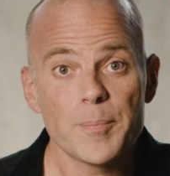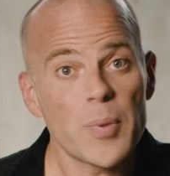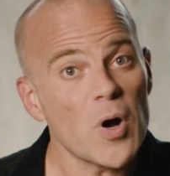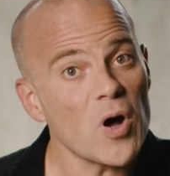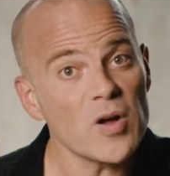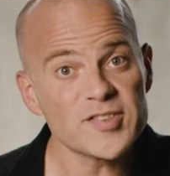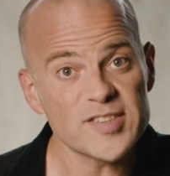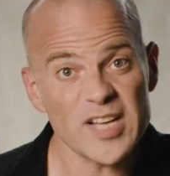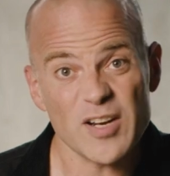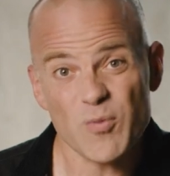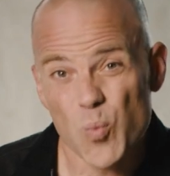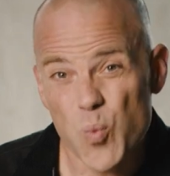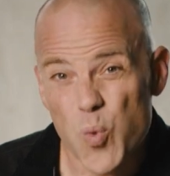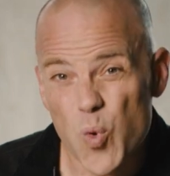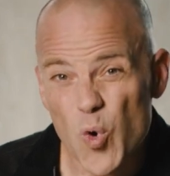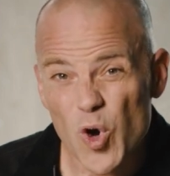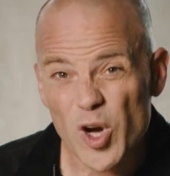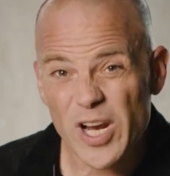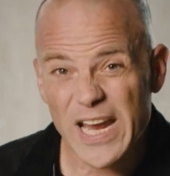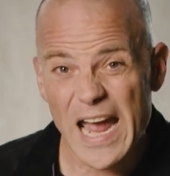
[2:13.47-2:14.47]
Paul
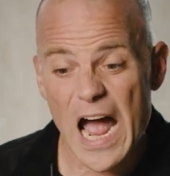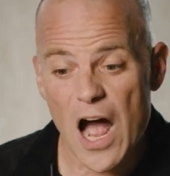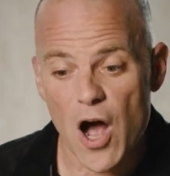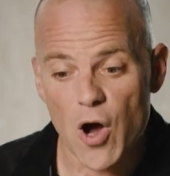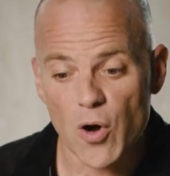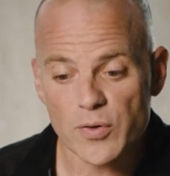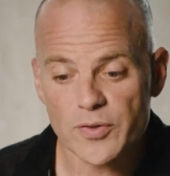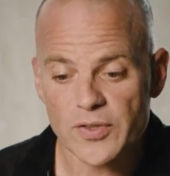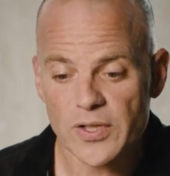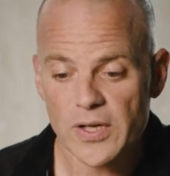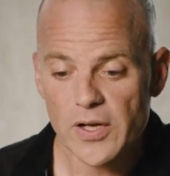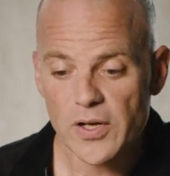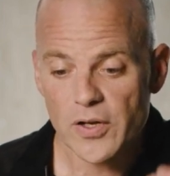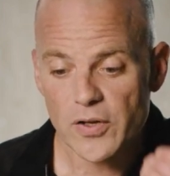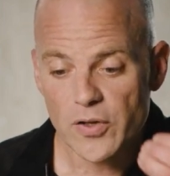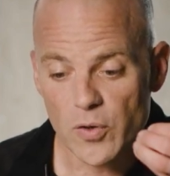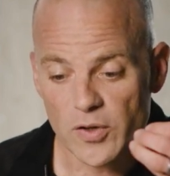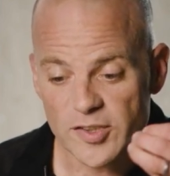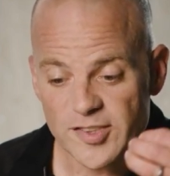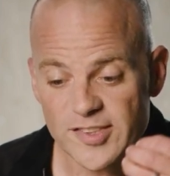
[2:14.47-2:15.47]
said, work out
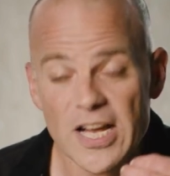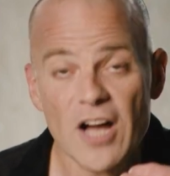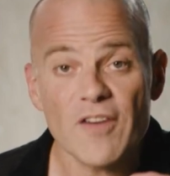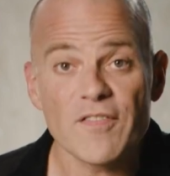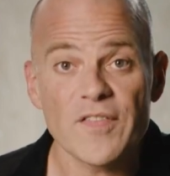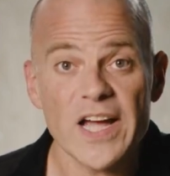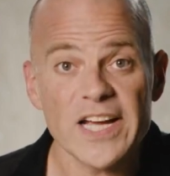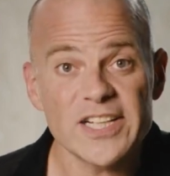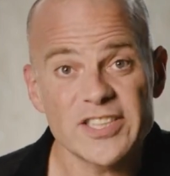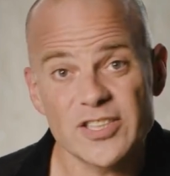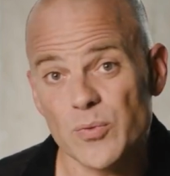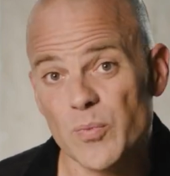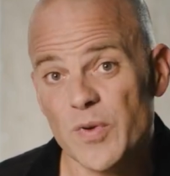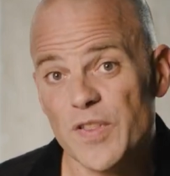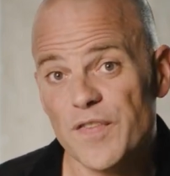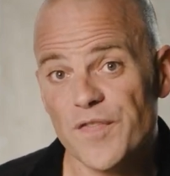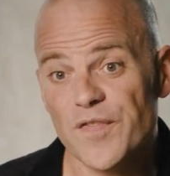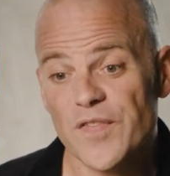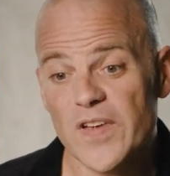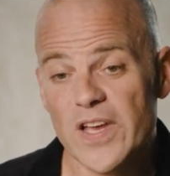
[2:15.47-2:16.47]
your salvation
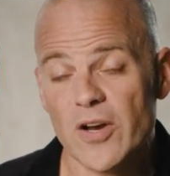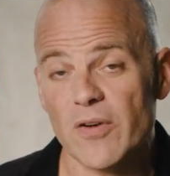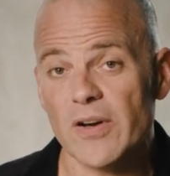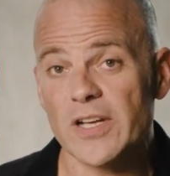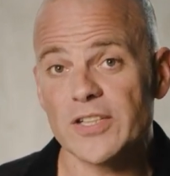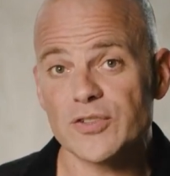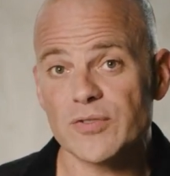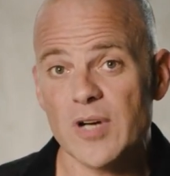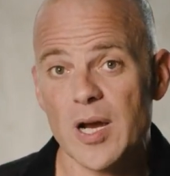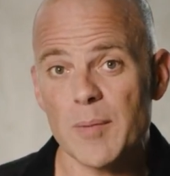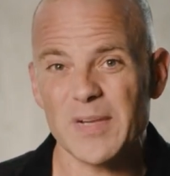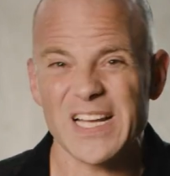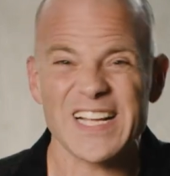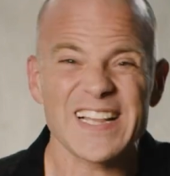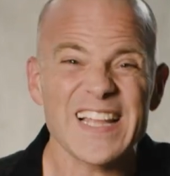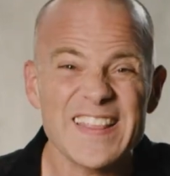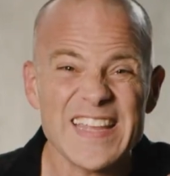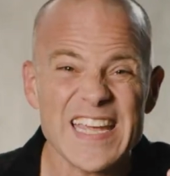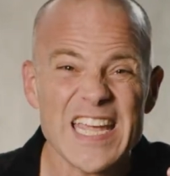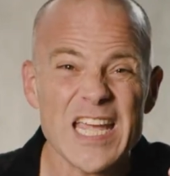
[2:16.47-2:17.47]
with fear and
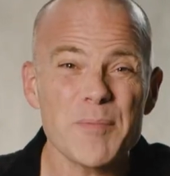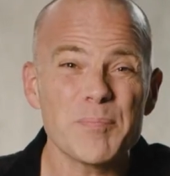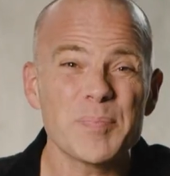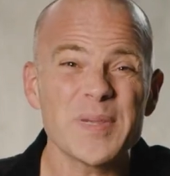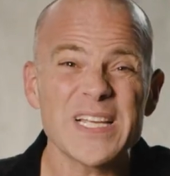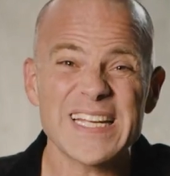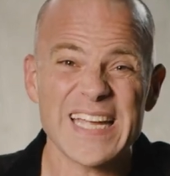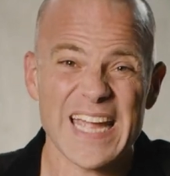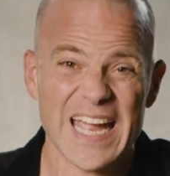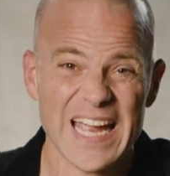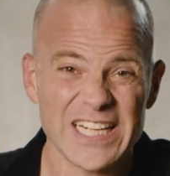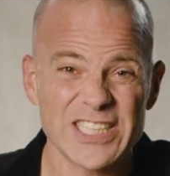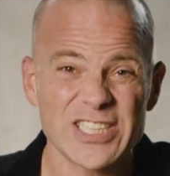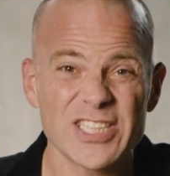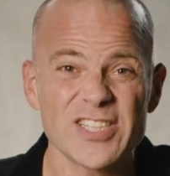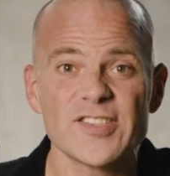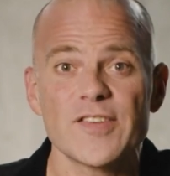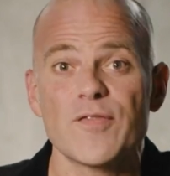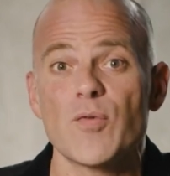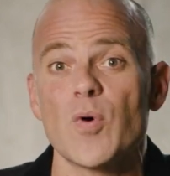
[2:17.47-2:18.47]
trembling. Let the
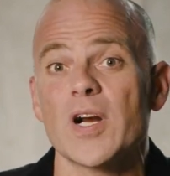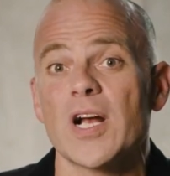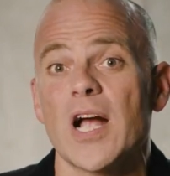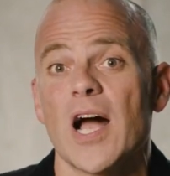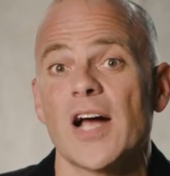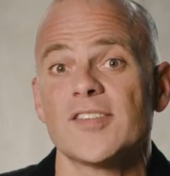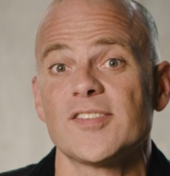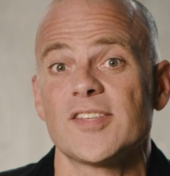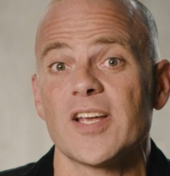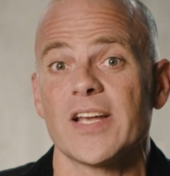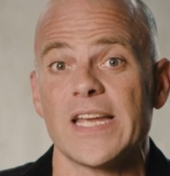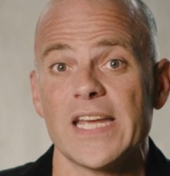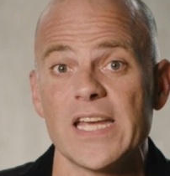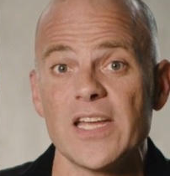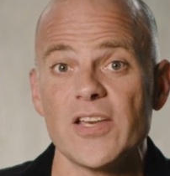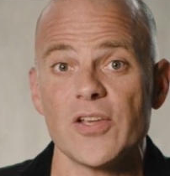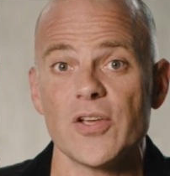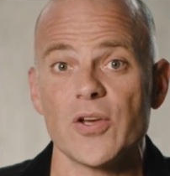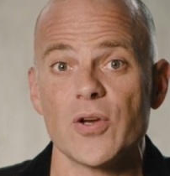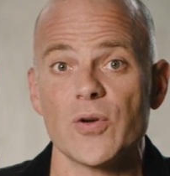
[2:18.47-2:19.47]
implications of what God's done
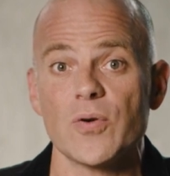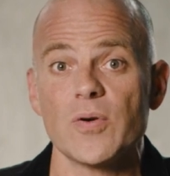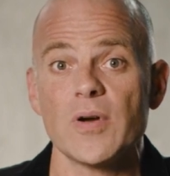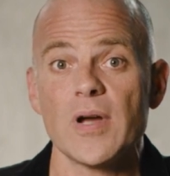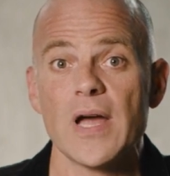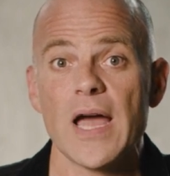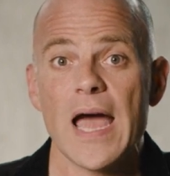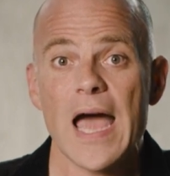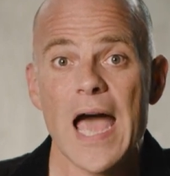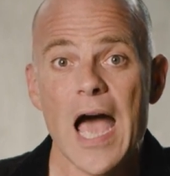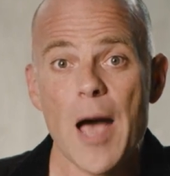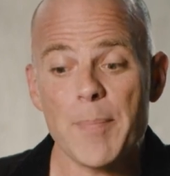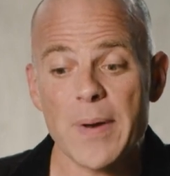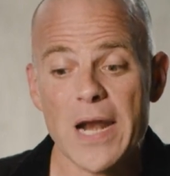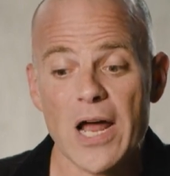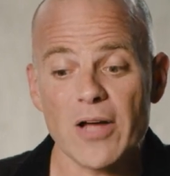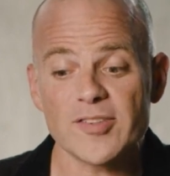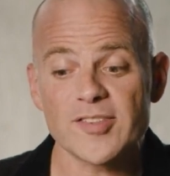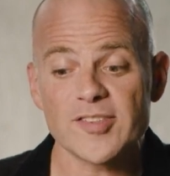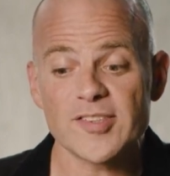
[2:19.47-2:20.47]
in you
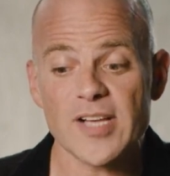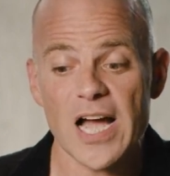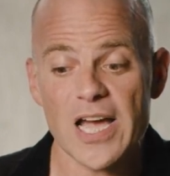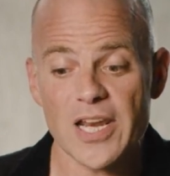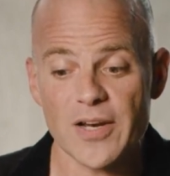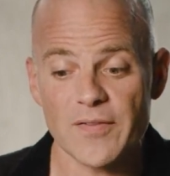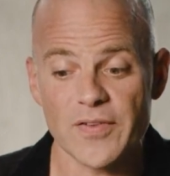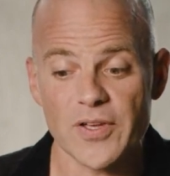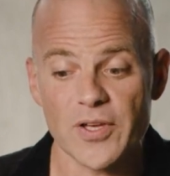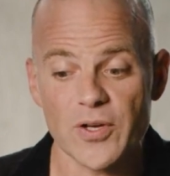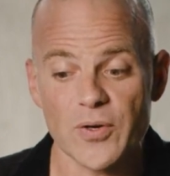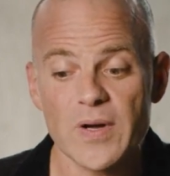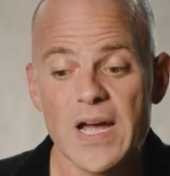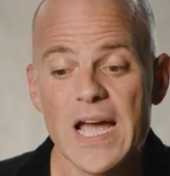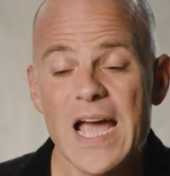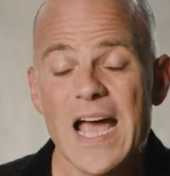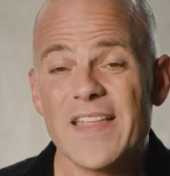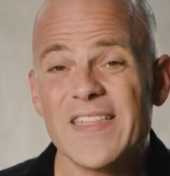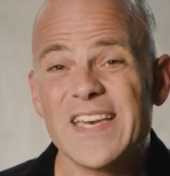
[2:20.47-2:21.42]
happen outside of you.